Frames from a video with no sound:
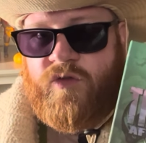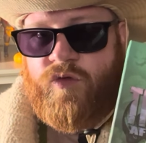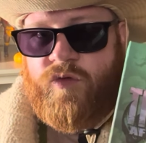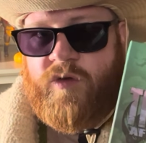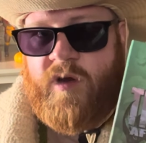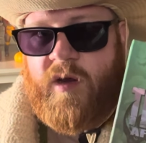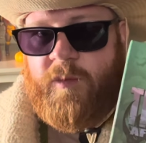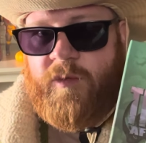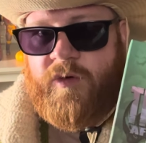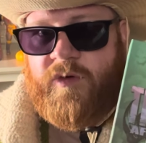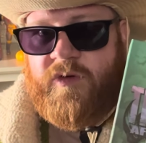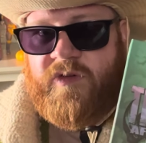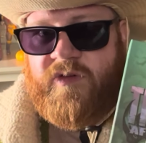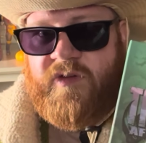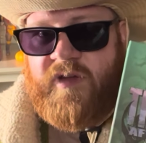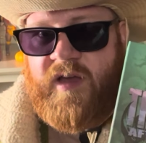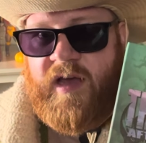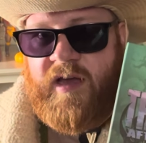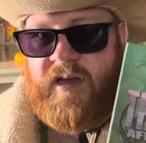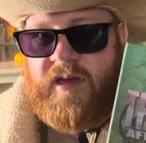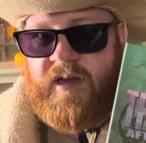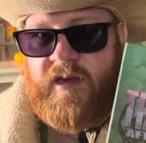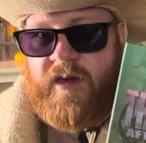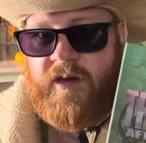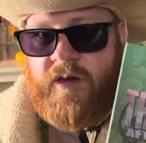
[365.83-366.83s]
set
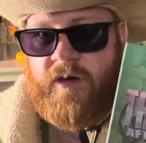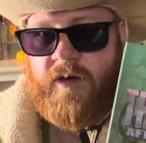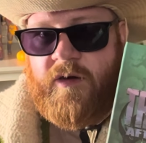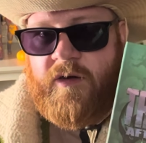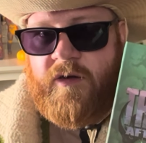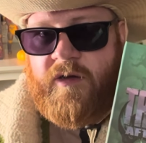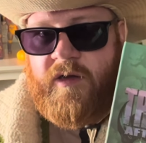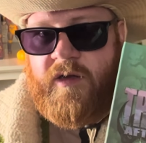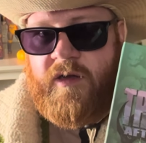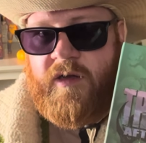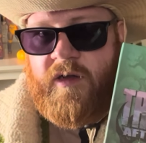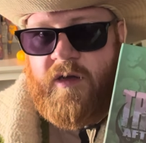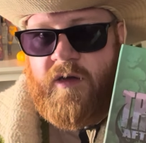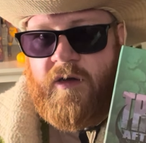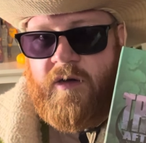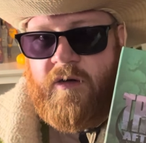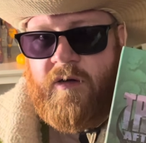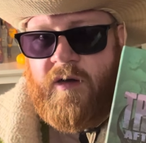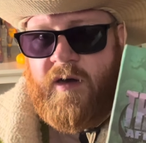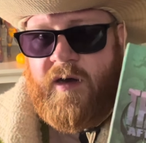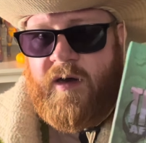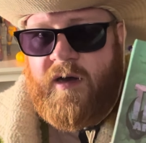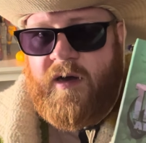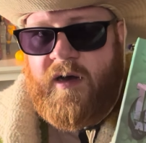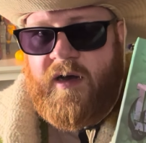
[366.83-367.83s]
here, you know,
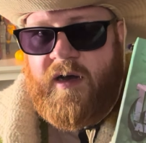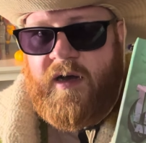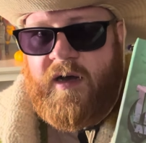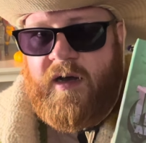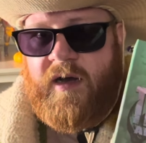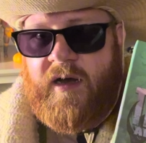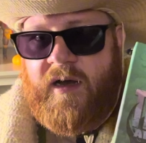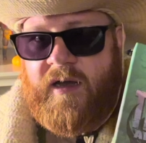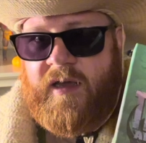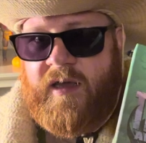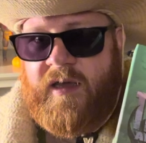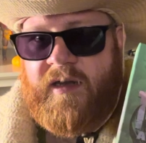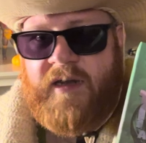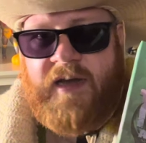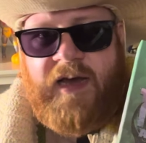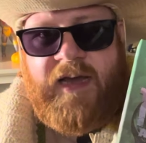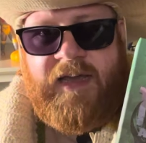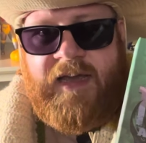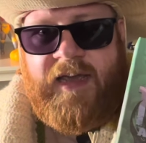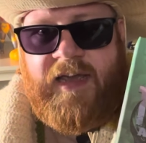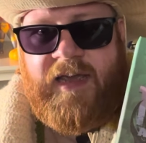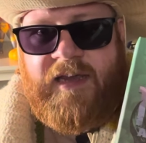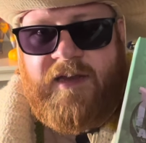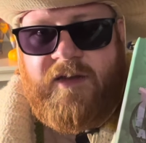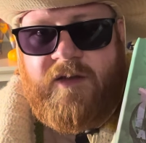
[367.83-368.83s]
again, I hate the
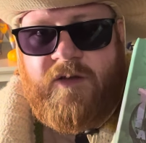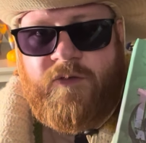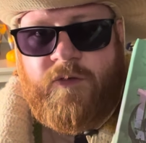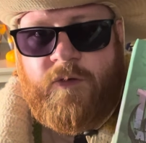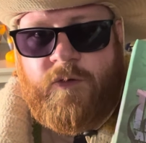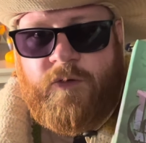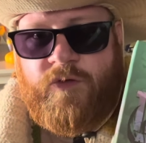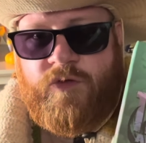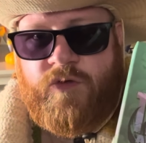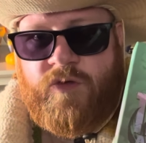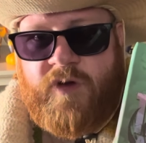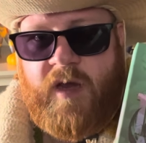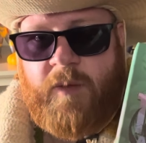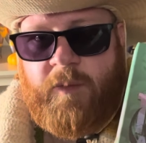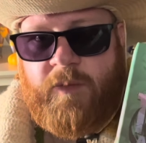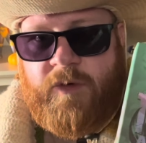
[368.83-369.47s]
first Tremors.